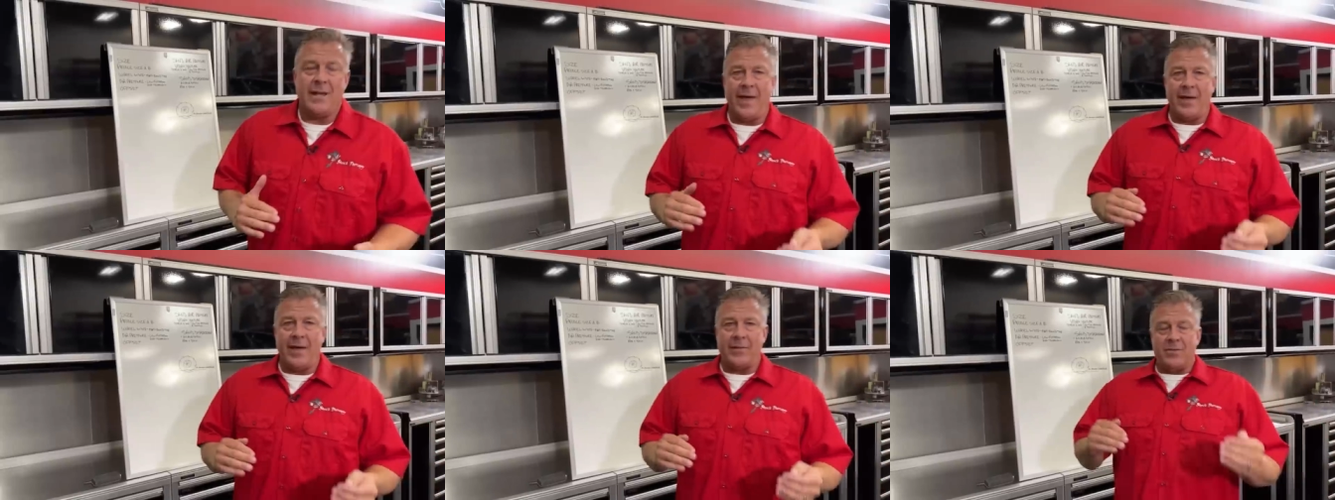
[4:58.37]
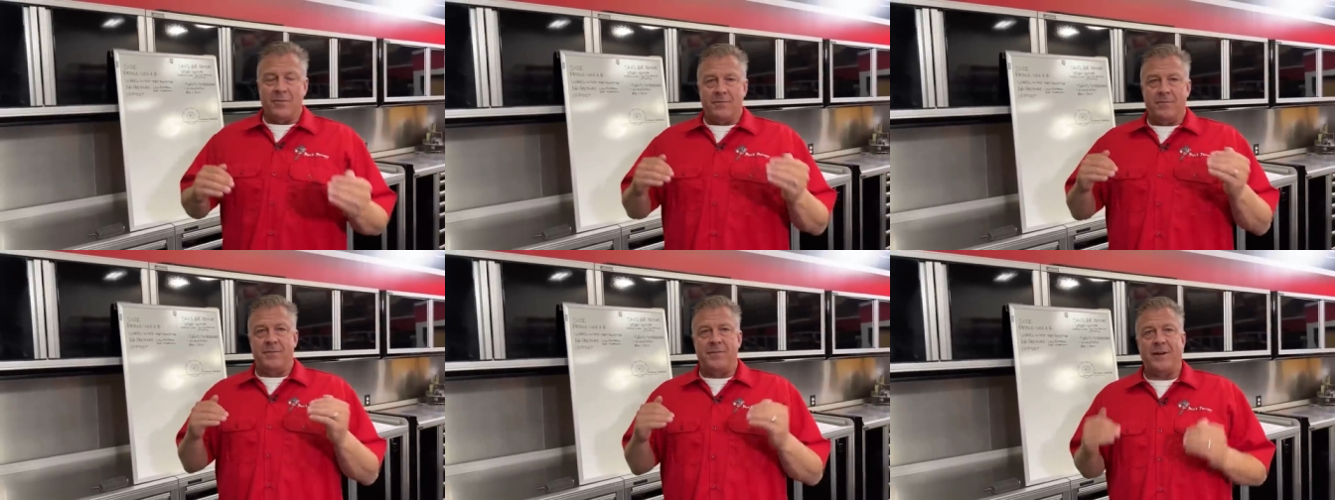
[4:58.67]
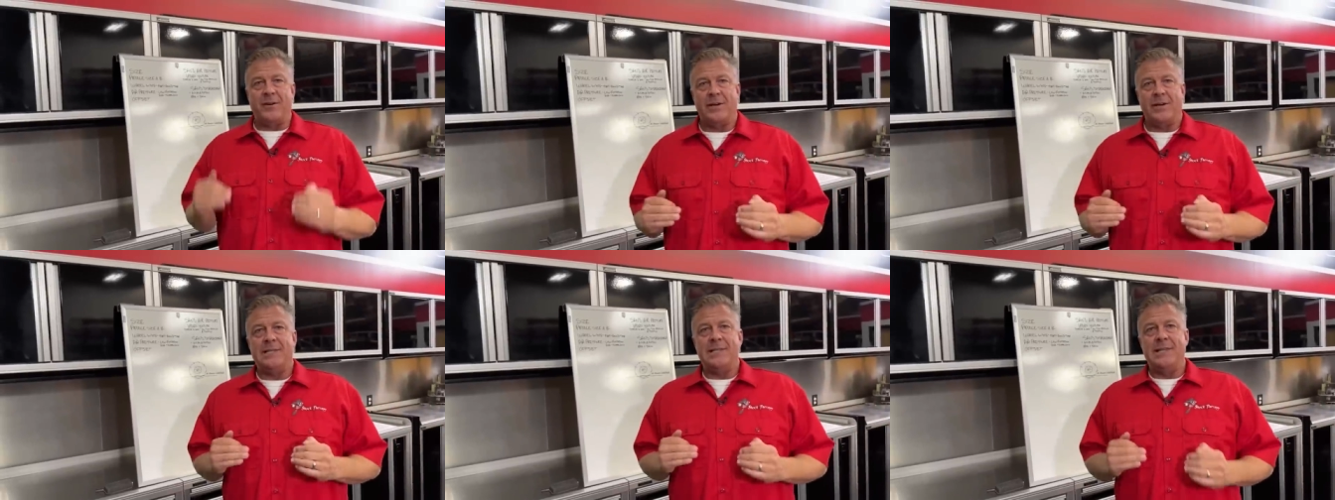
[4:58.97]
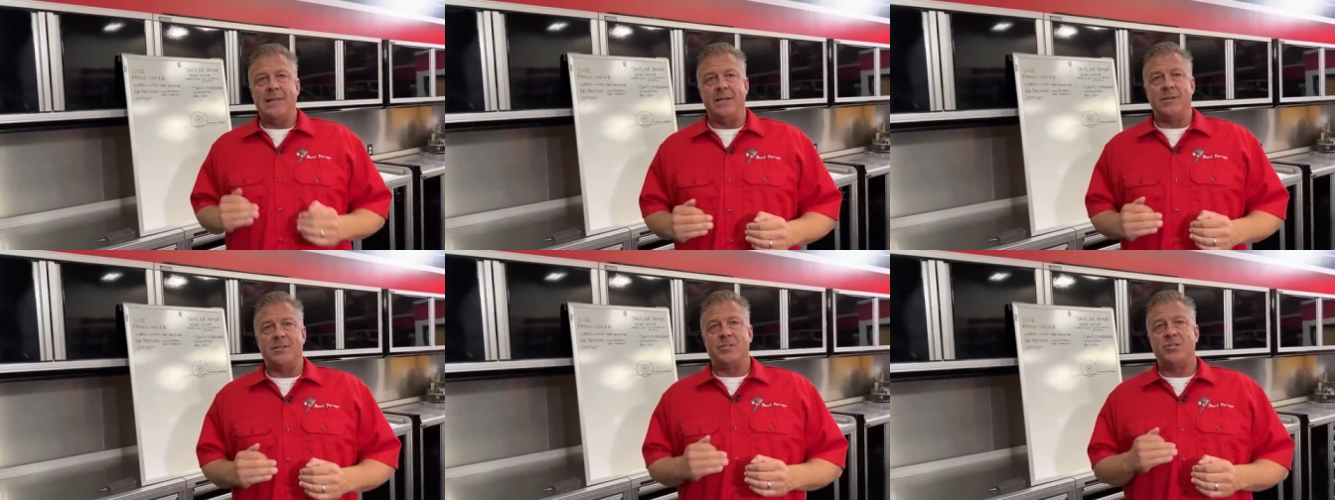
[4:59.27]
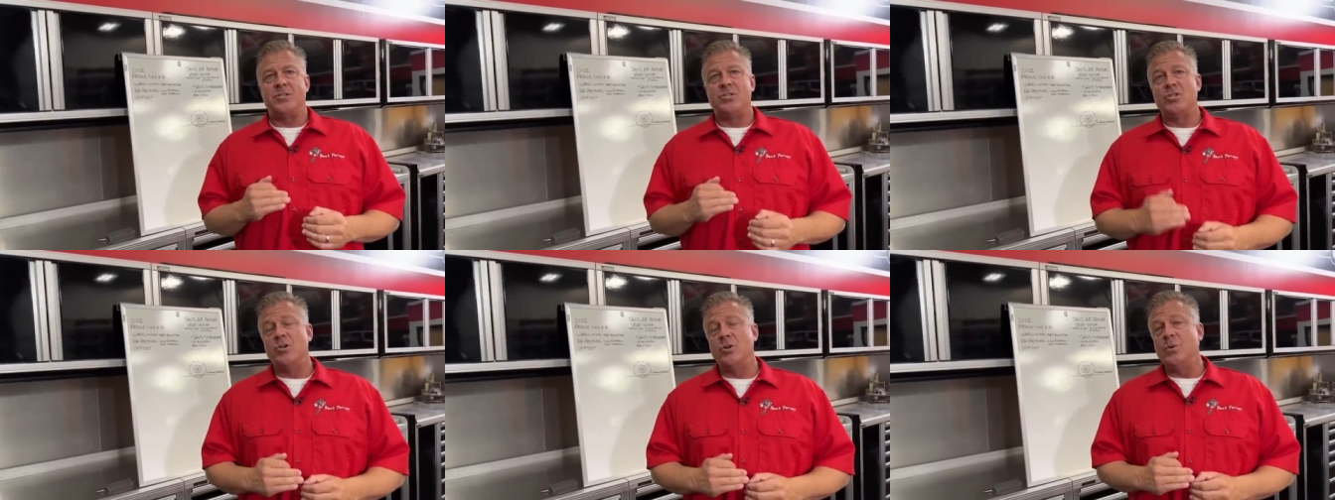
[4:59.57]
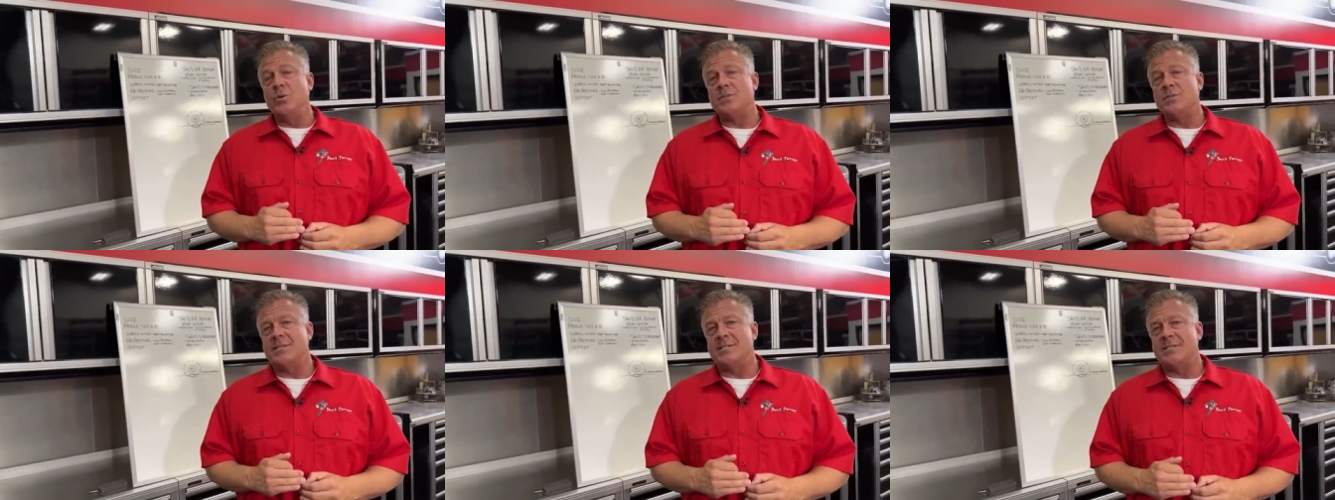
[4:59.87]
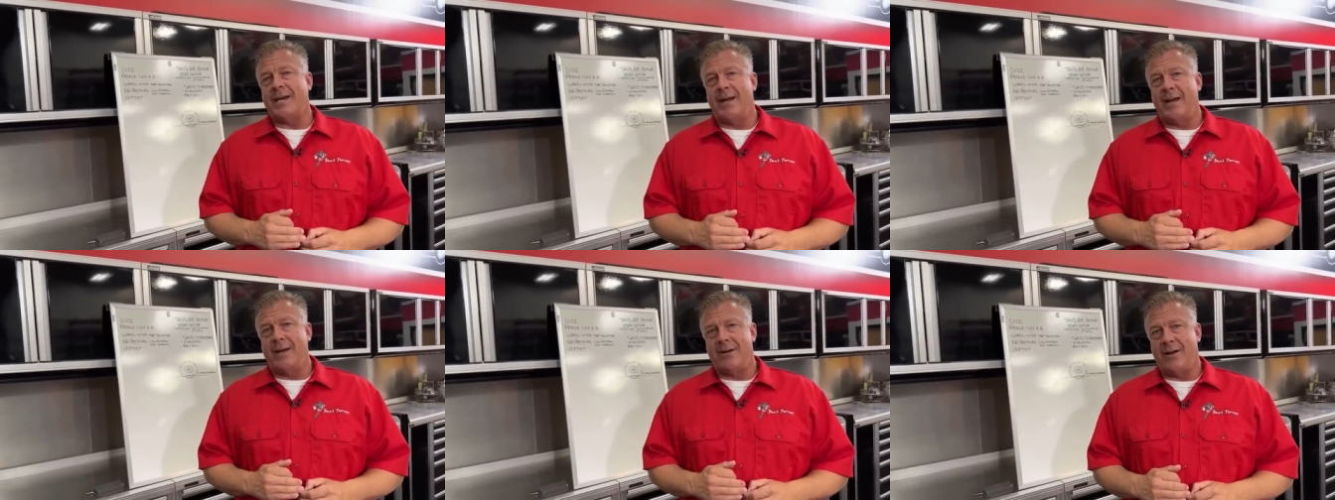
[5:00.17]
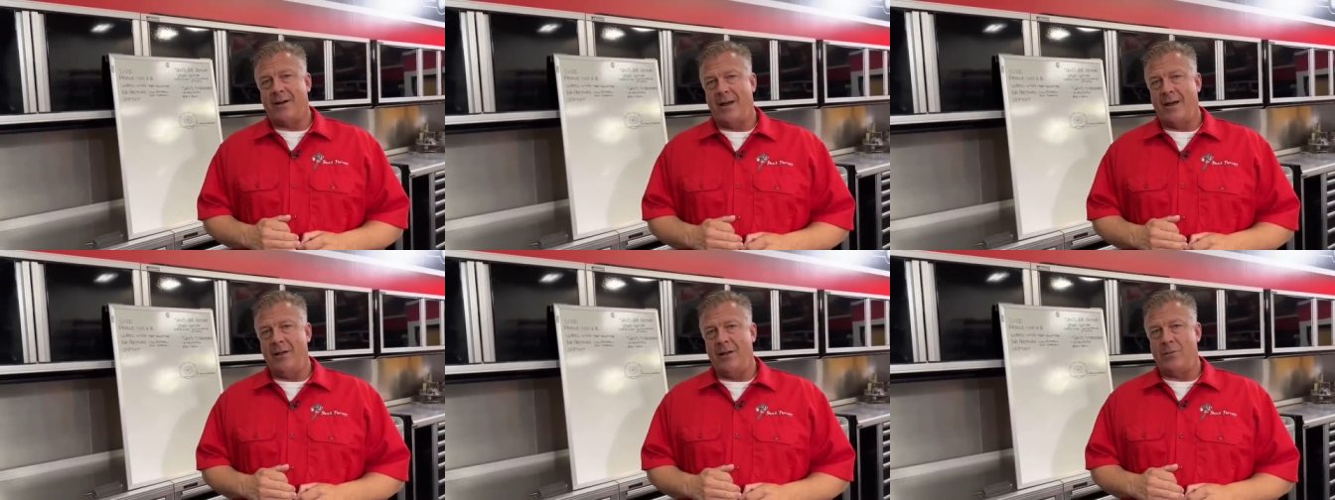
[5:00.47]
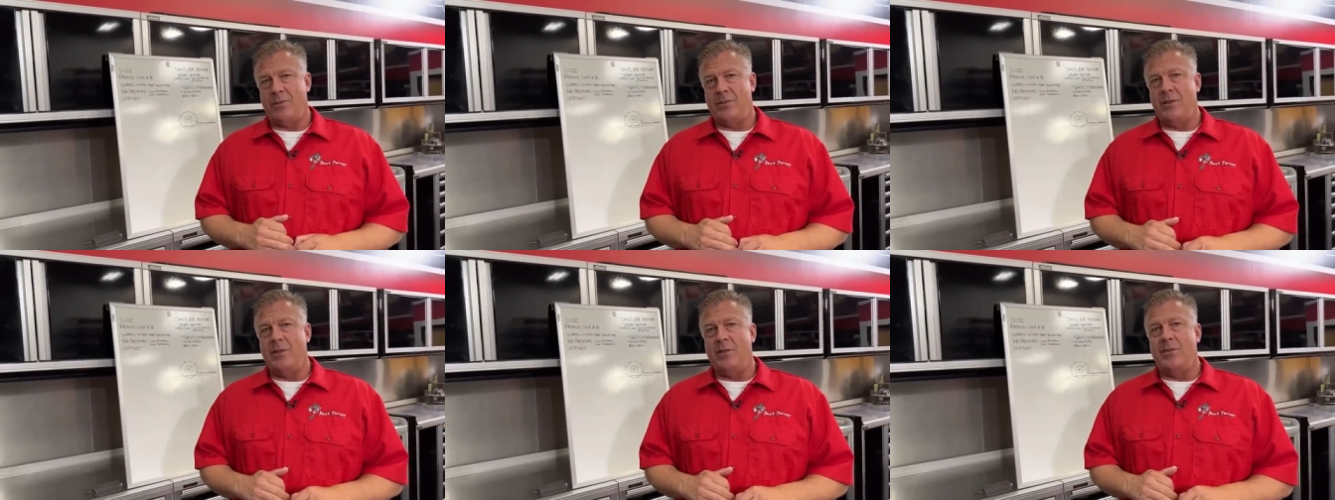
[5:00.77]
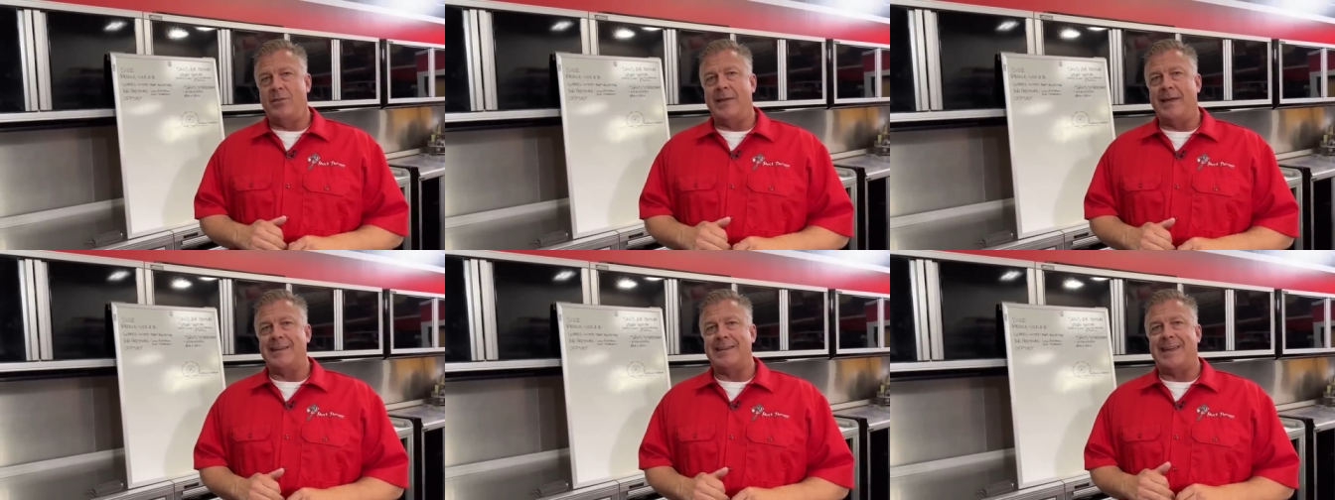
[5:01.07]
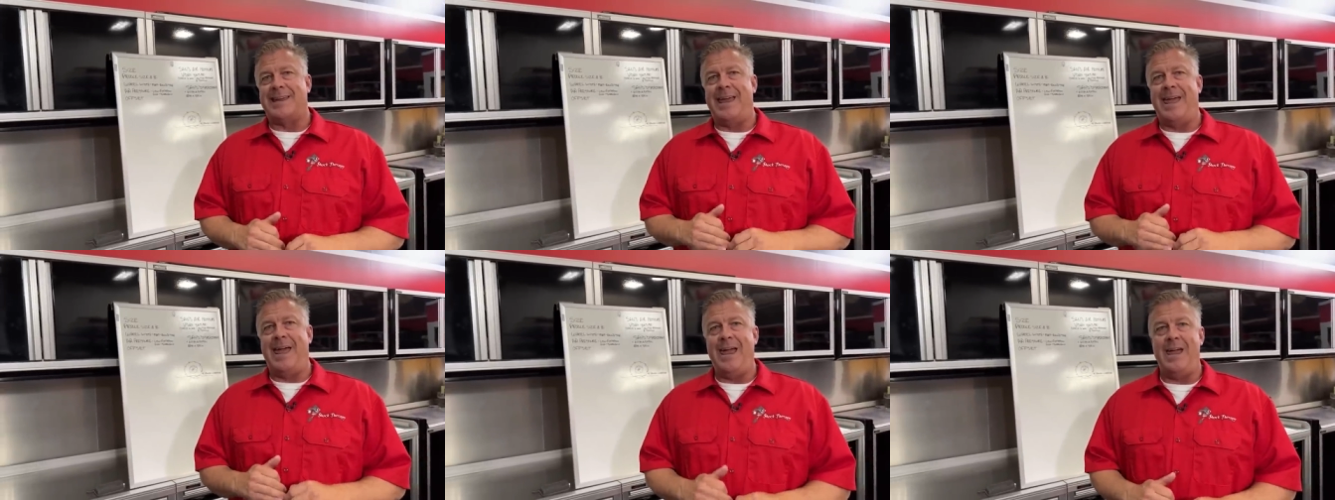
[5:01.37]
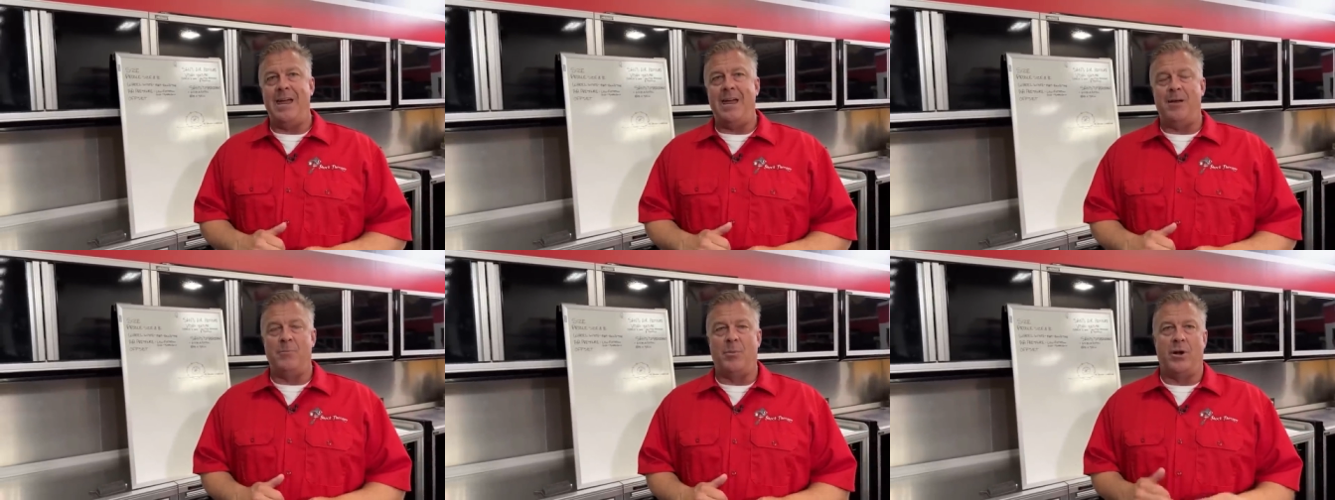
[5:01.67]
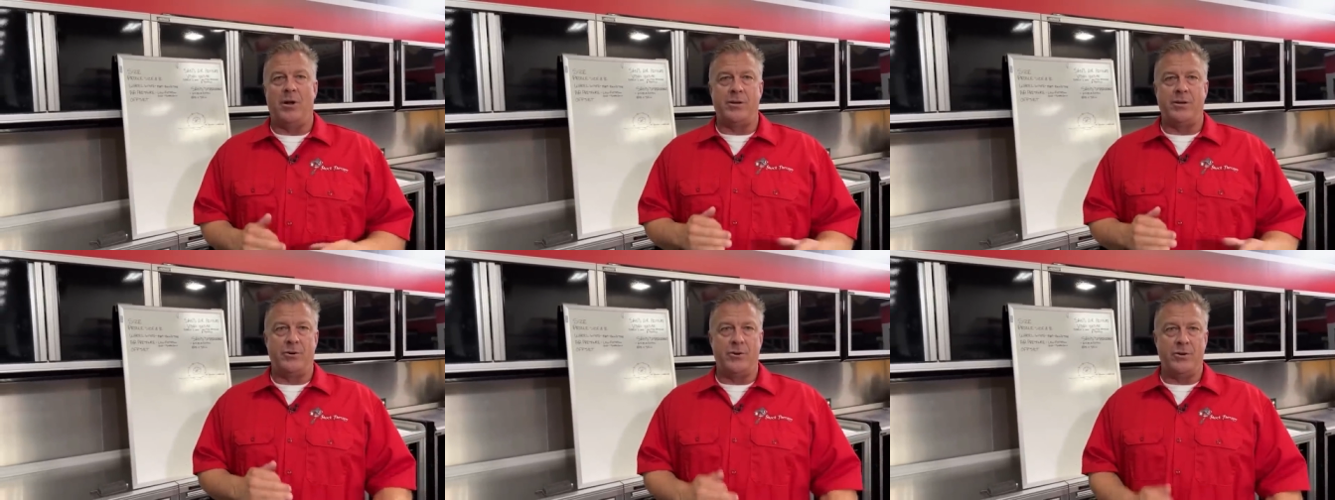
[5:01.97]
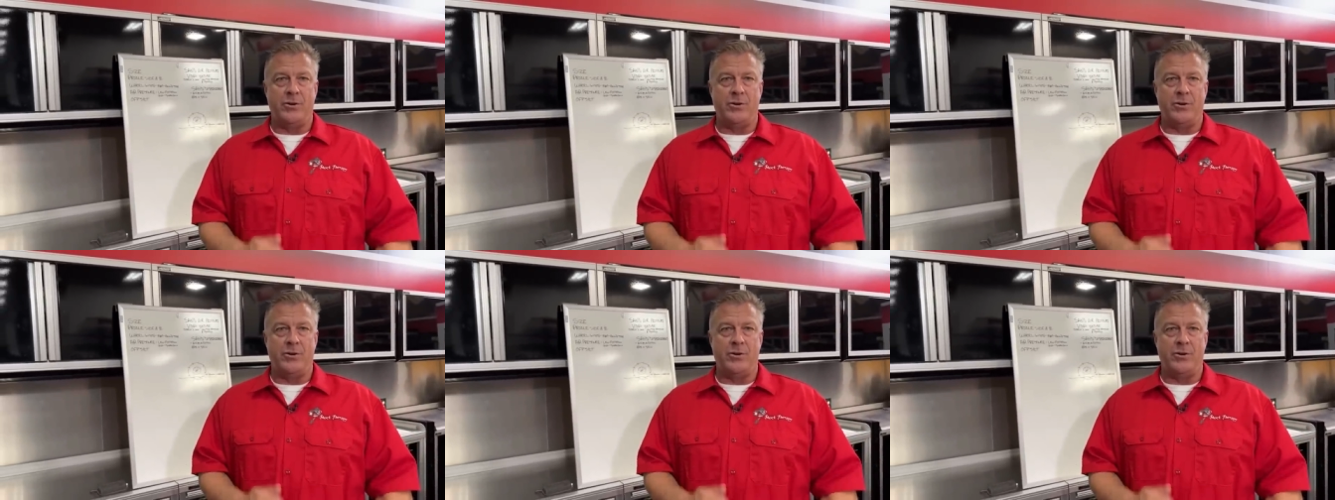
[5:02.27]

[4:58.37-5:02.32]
At the very least, choose the tire height that came on your